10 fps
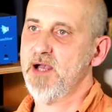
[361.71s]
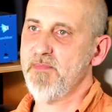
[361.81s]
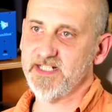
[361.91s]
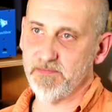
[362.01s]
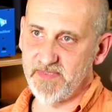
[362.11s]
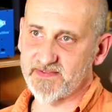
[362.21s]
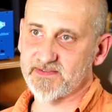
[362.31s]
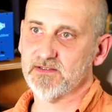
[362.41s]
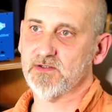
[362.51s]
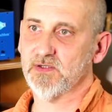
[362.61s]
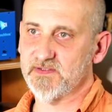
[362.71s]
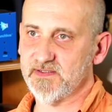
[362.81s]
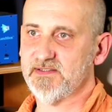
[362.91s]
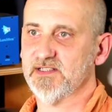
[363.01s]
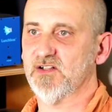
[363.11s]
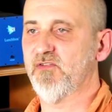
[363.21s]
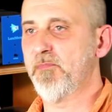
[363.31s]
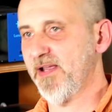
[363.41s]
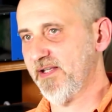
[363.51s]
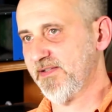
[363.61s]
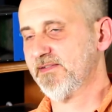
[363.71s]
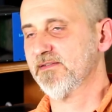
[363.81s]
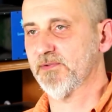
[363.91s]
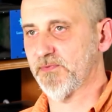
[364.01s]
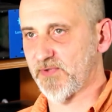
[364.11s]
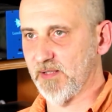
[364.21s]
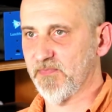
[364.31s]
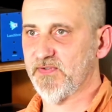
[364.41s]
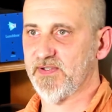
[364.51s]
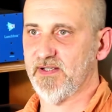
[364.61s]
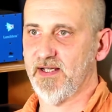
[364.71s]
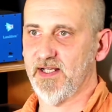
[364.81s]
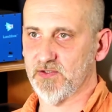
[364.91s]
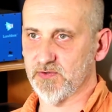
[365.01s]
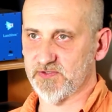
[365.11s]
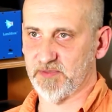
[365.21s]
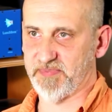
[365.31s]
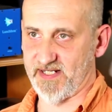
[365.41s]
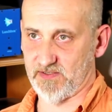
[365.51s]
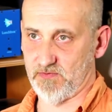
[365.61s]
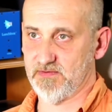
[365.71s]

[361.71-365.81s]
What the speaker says: made a mix consisting of bass, drums and acoustic piano.